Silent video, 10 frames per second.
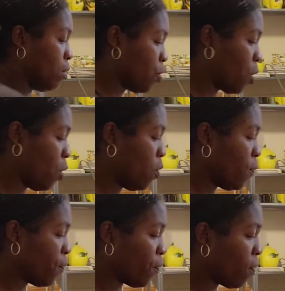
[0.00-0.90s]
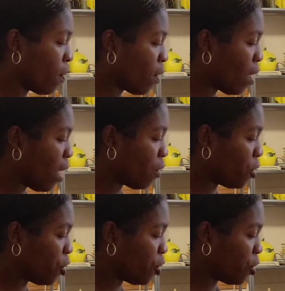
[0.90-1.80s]
So
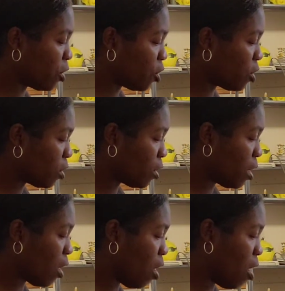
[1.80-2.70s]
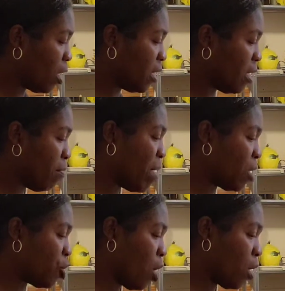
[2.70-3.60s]
I'll just cut all this in
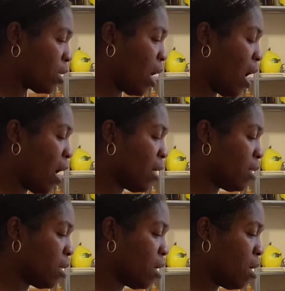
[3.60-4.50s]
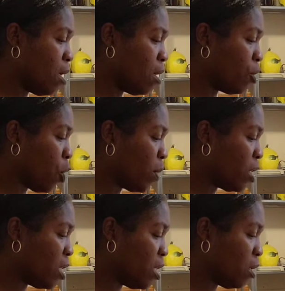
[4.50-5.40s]
big chunks, guys. The
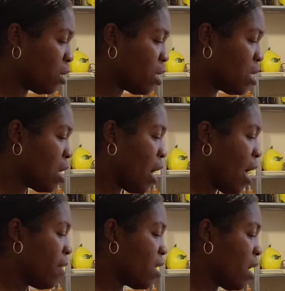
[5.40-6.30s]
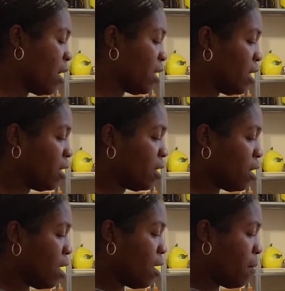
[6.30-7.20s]
tomatillos and the
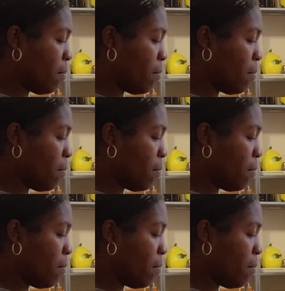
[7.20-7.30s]
onions.